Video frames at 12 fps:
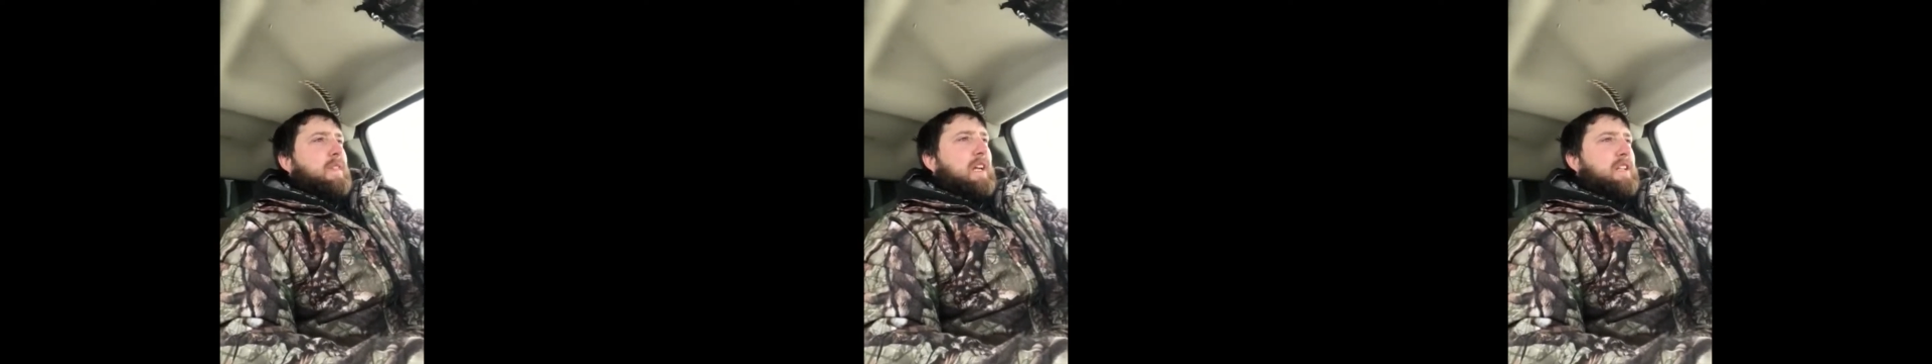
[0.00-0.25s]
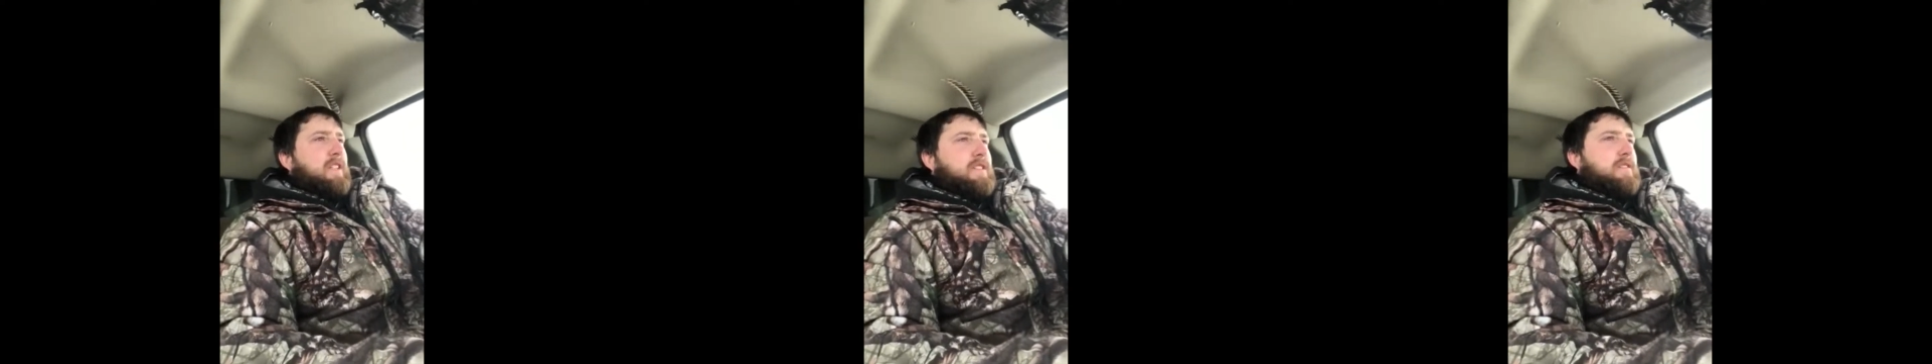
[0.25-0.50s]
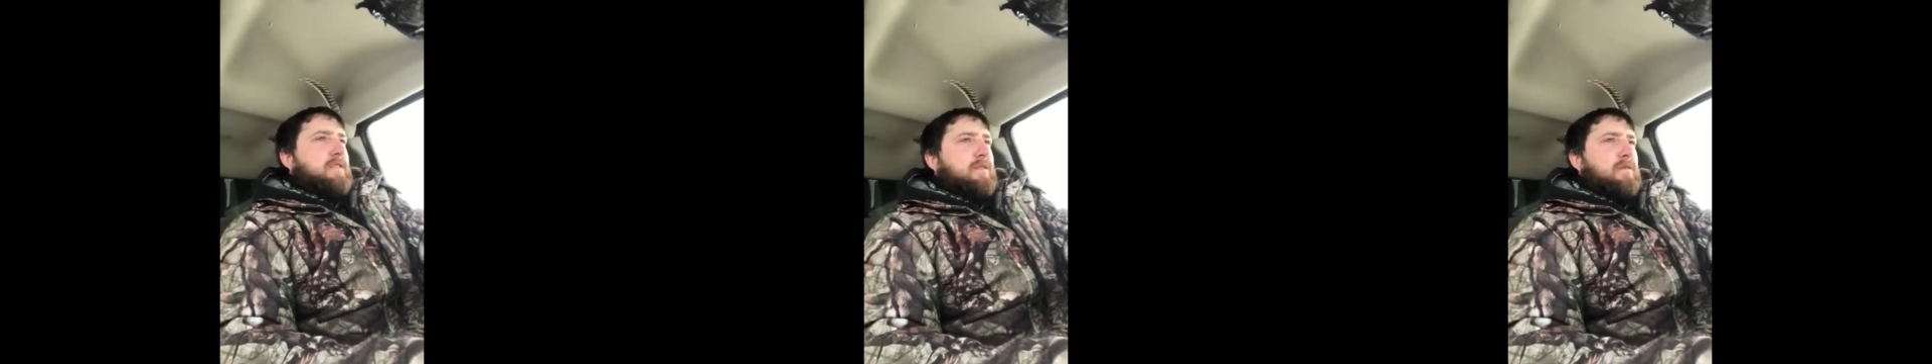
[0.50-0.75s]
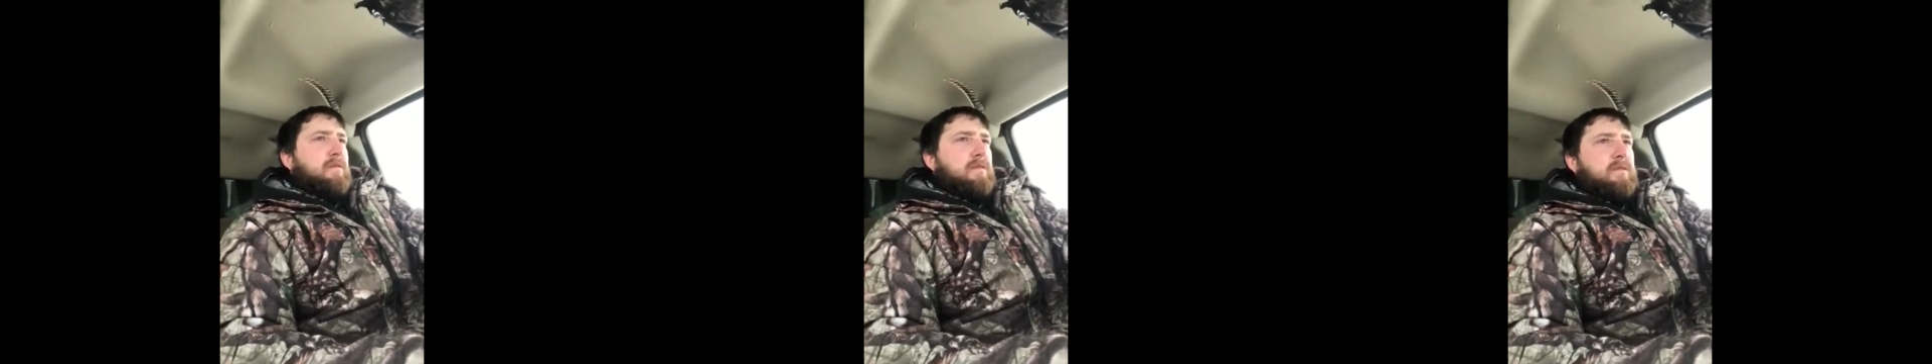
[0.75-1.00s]
I just
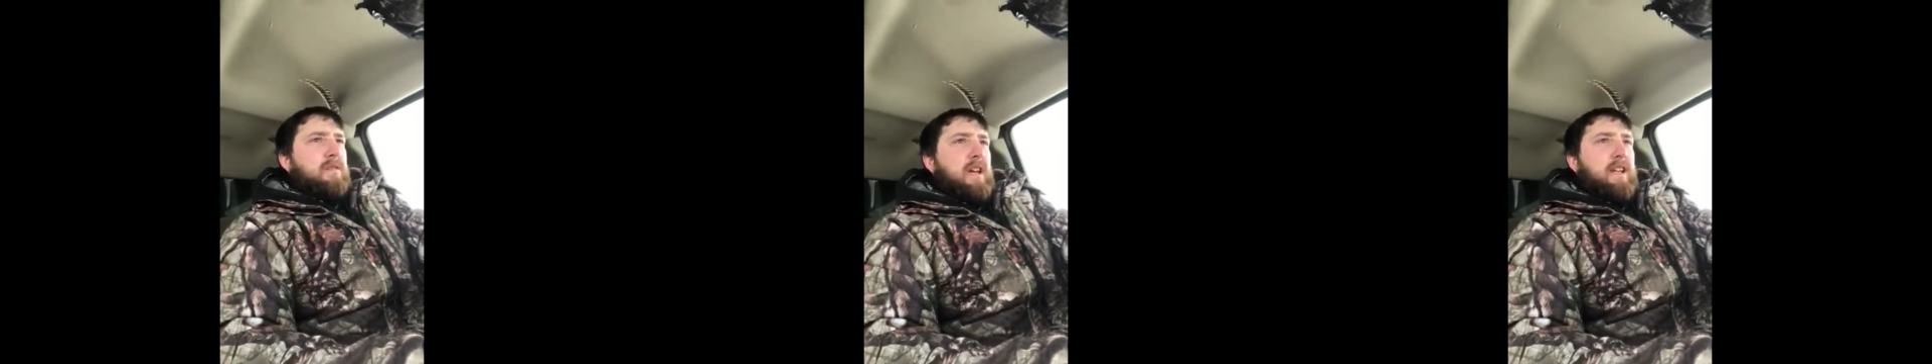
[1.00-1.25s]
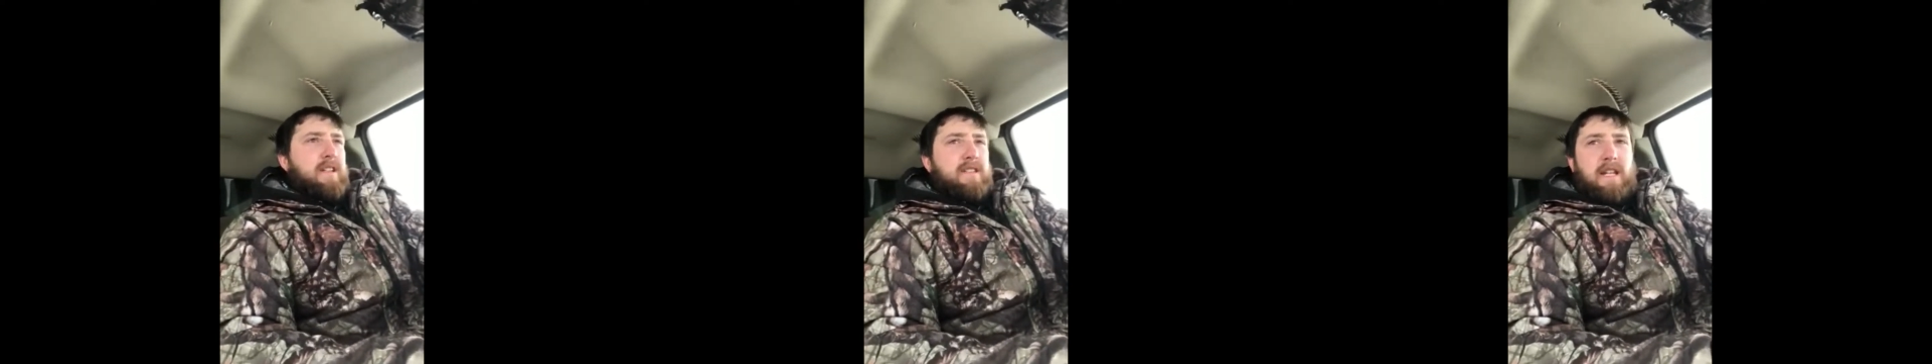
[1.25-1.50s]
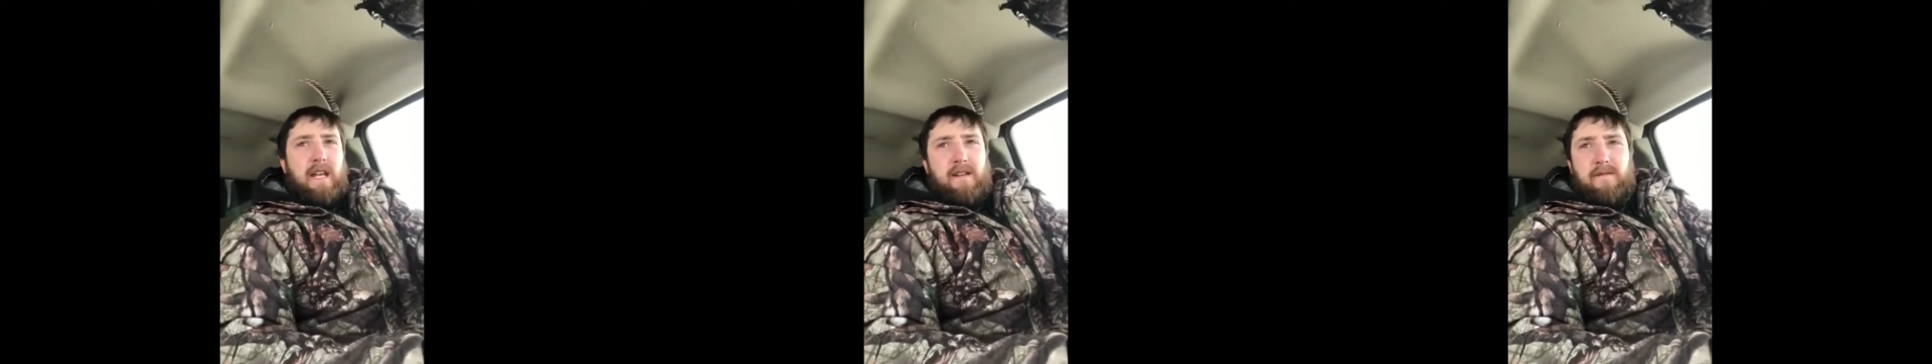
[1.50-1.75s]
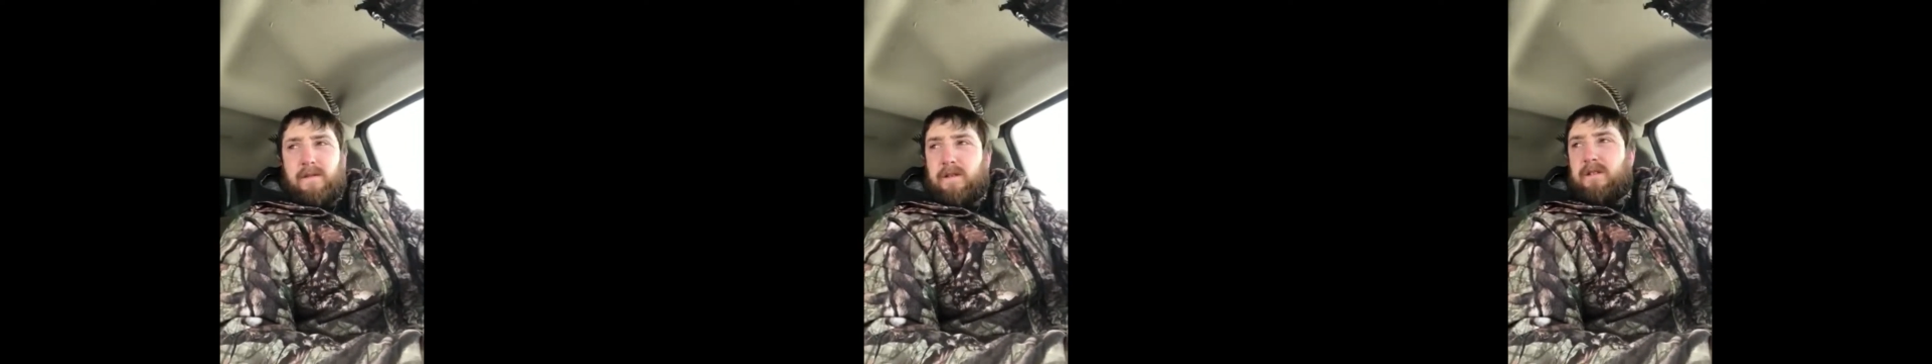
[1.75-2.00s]
had to
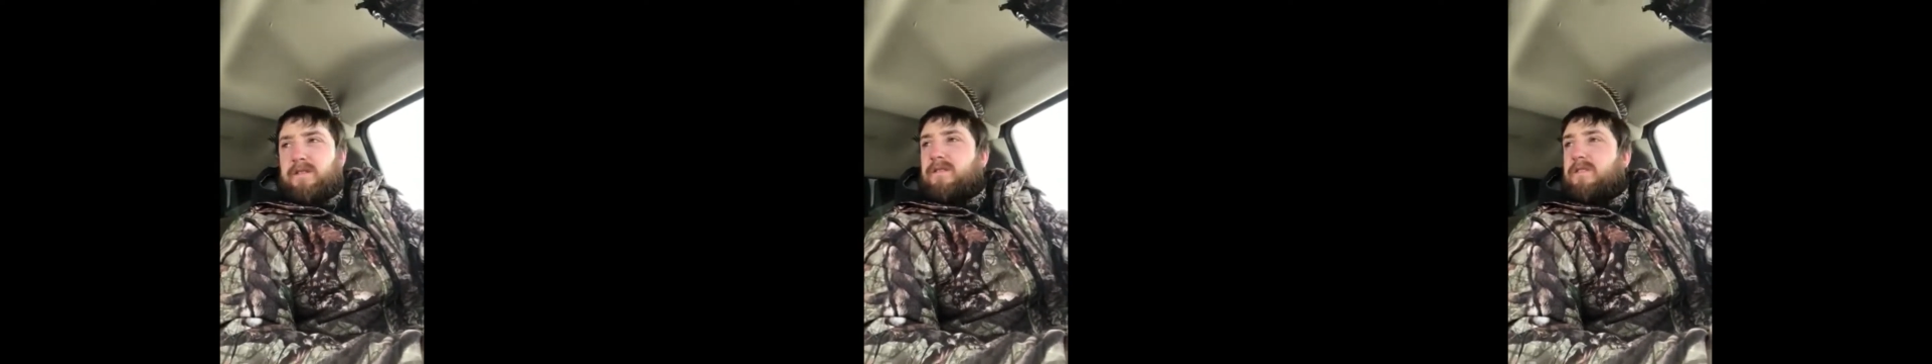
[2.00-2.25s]
stand for